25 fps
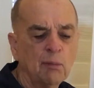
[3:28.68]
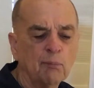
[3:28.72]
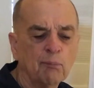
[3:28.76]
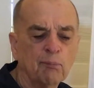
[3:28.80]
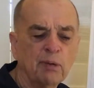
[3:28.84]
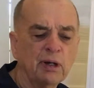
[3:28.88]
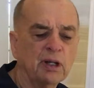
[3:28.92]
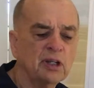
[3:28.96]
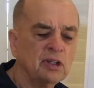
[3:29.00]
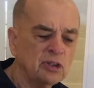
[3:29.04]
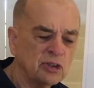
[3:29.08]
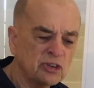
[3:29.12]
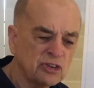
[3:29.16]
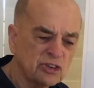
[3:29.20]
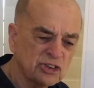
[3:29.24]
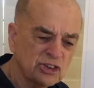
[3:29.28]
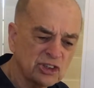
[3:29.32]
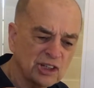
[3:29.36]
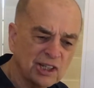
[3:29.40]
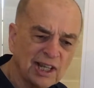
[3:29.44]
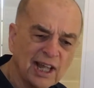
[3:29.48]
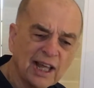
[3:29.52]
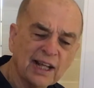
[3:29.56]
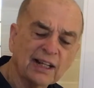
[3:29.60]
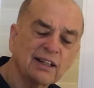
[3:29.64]
But it's
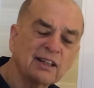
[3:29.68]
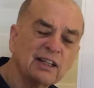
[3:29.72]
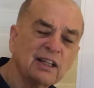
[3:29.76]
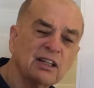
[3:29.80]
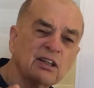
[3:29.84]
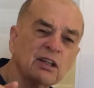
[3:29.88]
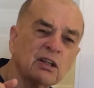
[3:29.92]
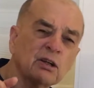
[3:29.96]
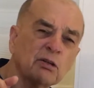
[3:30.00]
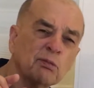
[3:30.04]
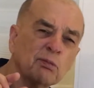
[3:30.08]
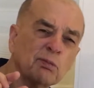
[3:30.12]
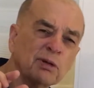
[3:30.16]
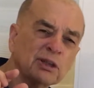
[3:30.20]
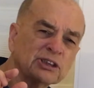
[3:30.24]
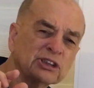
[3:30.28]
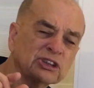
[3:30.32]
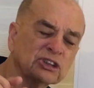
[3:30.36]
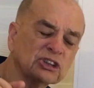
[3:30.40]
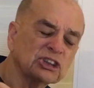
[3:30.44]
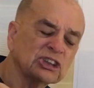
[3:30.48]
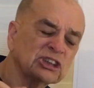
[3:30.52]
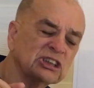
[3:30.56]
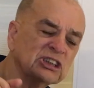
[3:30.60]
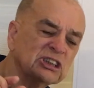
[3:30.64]
selecting the
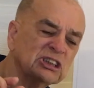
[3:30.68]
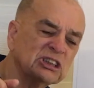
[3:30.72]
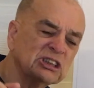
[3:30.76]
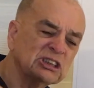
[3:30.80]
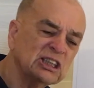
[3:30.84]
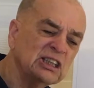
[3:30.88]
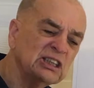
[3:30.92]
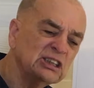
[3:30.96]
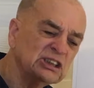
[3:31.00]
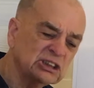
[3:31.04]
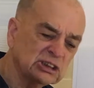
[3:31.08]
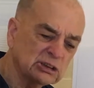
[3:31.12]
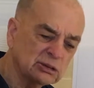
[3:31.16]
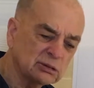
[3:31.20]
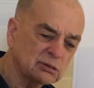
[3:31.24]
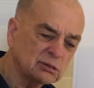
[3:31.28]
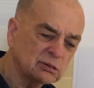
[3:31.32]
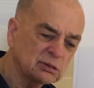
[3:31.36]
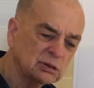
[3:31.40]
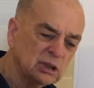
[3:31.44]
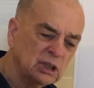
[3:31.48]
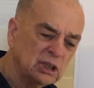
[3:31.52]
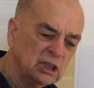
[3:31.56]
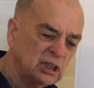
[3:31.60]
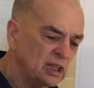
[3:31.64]
muscle sensation.
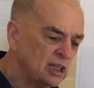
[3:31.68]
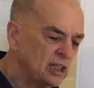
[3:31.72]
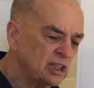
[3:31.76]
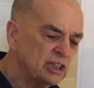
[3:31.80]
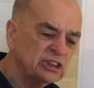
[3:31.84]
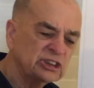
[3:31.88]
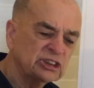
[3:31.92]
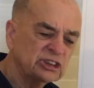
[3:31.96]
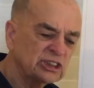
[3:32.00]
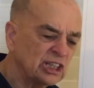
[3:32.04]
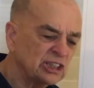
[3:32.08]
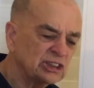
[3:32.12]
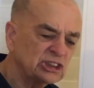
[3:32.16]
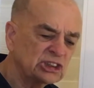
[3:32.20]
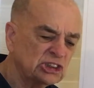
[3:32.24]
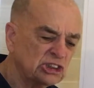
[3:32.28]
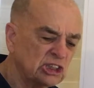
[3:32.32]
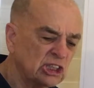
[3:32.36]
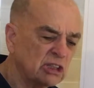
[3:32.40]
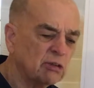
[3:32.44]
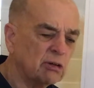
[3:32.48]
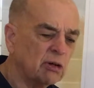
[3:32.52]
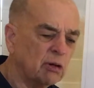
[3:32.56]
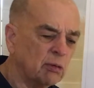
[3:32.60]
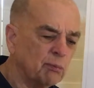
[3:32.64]
It's not
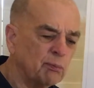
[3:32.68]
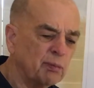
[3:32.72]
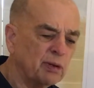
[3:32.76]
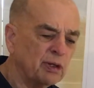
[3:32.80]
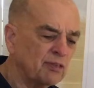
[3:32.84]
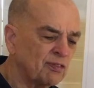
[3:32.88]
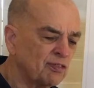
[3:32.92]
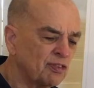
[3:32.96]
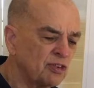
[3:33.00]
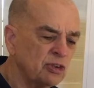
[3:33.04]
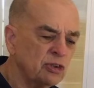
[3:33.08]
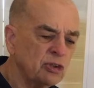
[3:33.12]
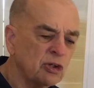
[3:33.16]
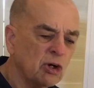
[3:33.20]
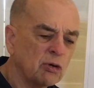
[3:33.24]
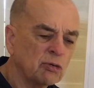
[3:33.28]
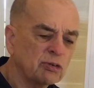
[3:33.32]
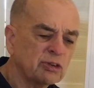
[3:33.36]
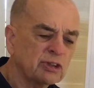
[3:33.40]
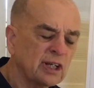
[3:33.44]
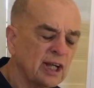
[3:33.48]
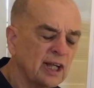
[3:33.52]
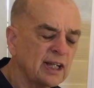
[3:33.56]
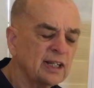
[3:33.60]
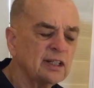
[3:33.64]
general, but if you
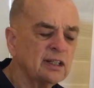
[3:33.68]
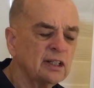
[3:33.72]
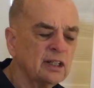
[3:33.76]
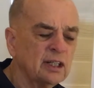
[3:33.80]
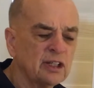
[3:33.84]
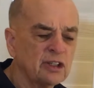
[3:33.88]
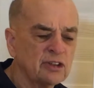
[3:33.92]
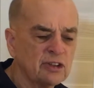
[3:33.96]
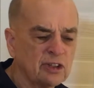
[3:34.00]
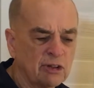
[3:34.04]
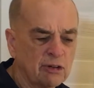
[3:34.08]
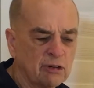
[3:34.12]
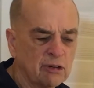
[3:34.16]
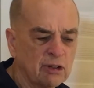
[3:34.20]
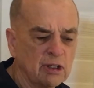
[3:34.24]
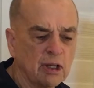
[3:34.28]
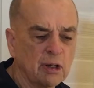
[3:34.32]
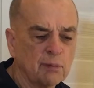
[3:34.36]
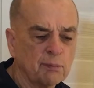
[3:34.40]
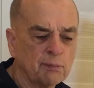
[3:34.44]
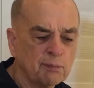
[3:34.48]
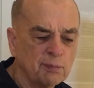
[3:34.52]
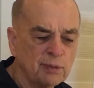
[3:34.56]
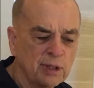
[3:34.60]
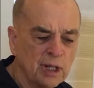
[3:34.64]
don't tighten this area
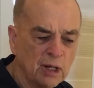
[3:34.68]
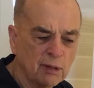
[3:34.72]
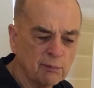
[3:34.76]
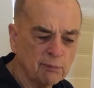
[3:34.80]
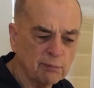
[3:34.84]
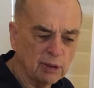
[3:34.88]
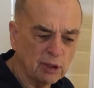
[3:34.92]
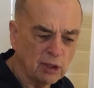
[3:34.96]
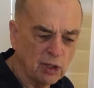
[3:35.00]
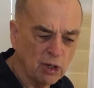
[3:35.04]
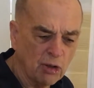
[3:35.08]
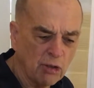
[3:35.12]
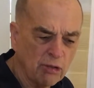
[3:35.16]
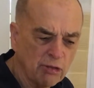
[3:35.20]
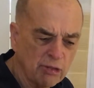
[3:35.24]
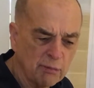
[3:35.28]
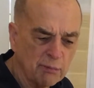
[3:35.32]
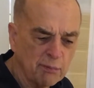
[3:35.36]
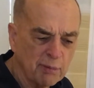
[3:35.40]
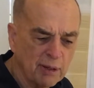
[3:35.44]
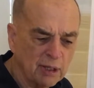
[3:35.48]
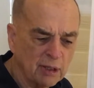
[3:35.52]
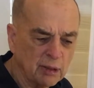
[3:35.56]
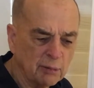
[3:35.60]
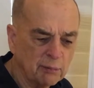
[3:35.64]
up down below the
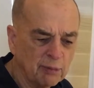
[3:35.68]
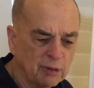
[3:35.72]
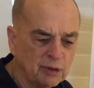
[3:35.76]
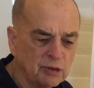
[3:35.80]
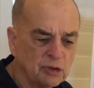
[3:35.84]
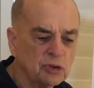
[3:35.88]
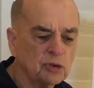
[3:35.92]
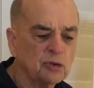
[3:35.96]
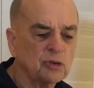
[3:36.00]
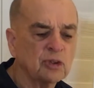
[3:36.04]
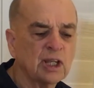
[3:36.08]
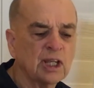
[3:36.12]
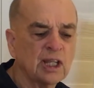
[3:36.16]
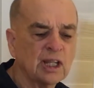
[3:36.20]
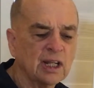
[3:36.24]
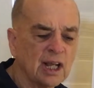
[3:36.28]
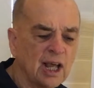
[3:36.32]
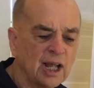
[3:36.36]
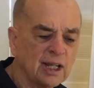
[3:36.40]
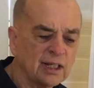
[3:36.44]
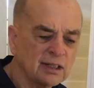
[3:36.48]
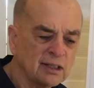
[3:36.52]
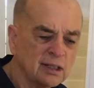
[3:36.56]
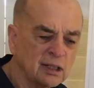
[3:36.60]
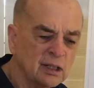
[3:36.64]
belly button, you
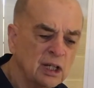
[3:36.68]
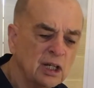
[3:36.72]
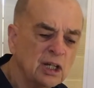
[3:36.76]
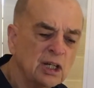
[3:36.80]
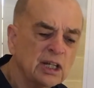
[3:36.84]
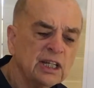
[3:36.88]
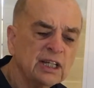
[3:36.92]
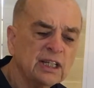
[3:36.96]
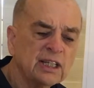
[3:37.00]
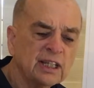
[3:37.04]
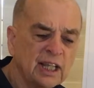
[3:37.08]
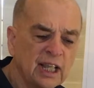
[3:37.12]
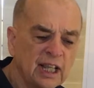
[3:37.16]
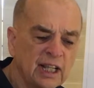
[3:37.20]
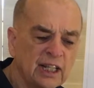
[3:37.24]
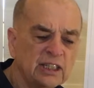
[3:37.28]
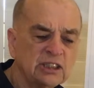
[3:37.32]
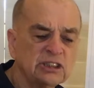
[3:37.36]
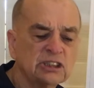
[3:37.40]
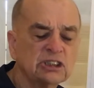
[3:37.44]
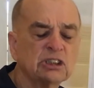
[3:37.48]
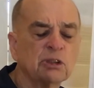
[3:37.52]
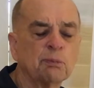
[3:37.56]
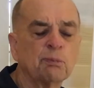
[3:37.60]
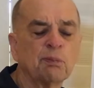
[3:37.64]
cannot
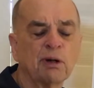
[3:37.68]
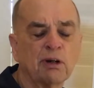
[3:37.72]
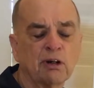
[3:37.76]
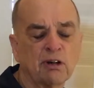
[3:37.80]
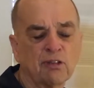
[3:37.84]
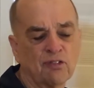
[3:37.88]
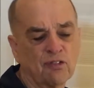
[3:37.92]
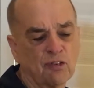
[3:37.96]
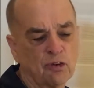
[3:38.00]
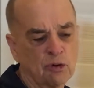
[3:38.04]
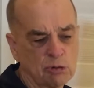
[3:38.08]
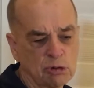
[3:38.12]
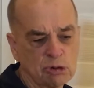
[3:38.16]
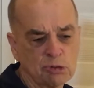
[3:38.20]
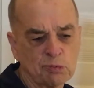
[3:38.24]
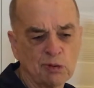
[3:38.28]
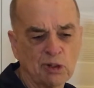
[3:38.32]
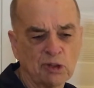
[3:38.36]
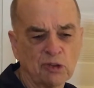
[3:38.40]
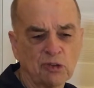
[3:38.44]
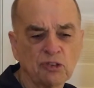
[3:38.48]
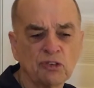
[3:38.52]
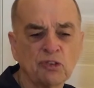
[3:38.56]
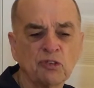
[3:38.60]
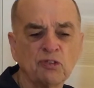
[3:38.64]
engage the piriformis
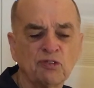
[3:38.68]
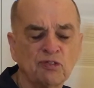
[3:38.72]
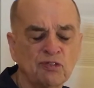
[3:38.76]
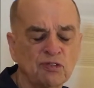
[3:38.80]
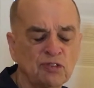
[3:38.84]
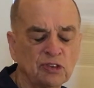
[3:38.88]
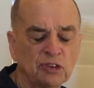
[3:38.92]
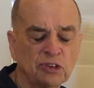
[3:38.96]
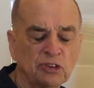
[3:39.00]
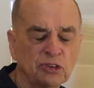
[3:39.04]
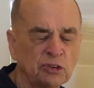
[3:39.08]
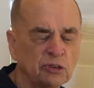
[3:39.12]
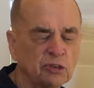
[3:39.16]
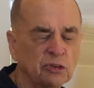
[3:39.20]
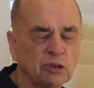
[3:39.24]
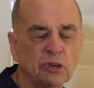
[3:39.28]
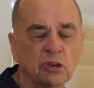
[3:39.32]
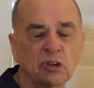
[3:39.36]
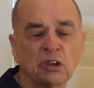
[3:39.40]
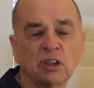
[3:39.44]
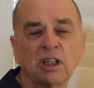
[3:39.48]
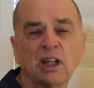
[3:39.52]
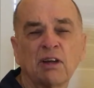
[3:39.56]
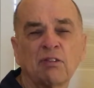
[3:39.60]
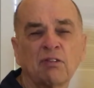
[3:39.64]
muscle to a
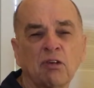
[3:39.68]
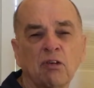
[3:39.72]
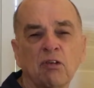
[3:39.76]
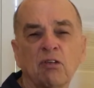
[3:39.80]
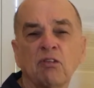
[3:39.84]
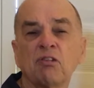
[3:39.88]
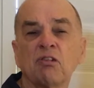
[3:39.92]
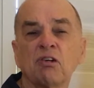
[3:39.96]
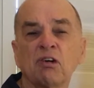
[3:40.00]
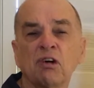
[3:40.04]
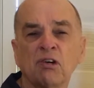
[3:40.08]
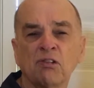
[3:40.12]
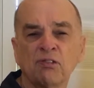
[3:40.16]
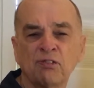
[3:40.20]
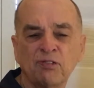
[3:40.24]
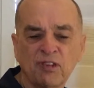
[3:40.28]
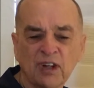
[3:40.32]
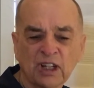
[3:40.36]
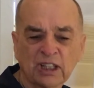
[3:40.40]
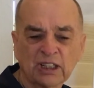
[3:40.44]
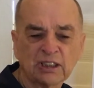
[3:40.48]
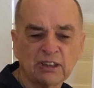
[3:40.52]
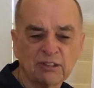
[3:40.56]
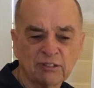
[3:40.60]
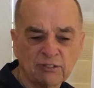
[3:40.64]
level of
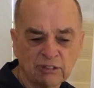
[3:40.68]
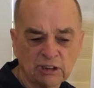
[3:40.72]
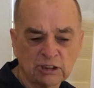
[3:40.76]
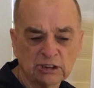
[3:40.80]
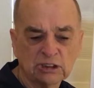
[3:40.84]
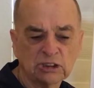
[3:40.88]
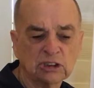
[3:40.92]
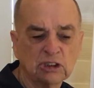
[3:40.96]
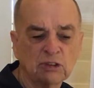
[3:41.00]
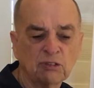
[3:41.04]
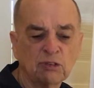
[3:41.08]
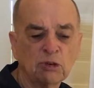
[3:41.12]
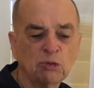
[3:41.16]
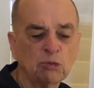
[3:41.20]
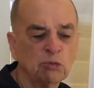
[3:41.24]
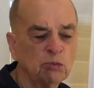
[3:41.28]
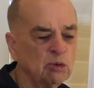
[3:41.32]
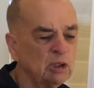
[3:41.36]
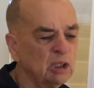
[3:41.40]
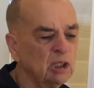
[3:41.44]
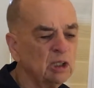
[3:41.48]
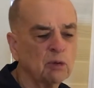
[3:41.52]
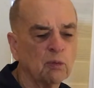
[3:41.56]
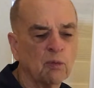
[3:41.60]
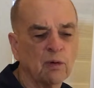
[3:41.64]
effectiveness if you
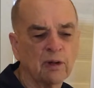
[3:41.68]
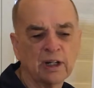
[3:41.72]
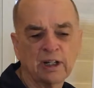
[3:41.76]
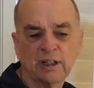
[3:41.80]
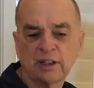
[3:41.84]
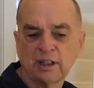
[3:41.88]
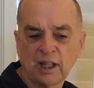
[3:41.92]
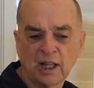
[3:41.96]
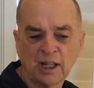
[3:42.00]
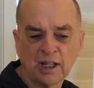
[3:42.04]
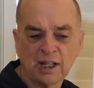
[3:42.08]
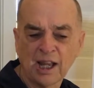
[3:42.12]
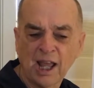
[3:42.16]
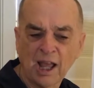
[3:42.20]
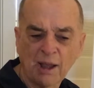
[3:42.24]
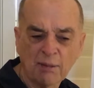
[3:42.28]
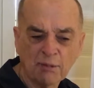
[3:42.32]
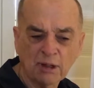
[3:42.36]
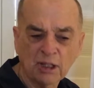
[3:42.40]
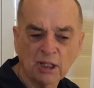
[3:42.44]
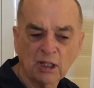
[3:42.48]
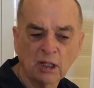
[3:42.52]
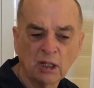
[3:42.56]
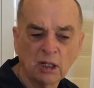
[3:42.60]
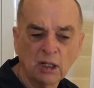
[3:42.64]
really want a
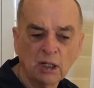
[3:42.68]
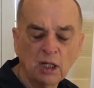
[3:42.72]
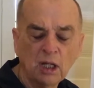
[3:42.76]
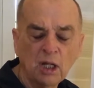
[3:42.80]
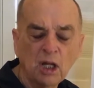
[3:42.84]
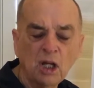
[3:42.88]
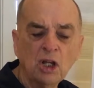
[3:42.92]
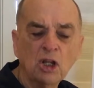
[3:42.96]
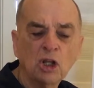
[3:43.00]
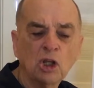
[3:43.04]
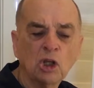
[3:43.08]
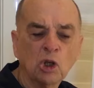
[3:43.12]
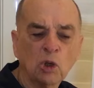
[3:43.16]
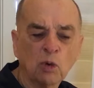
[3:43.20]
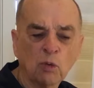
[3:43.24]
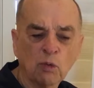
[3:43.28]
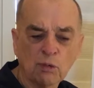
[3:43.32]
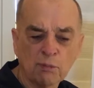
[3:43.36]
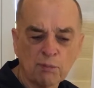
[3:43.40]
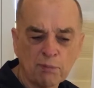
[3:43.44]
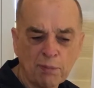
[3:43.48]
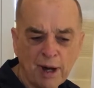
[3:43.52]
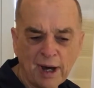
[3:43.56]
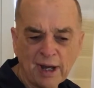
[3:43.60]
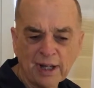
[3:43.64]
dynamic lower
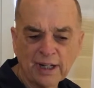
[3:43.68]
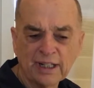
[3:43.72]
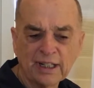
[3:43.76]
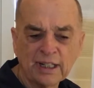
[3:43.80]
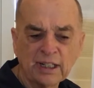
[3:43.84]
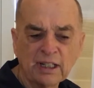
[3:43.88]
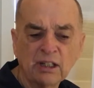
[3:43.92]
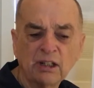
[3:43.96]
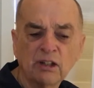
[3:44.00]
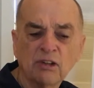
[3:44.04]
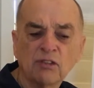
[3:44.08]
body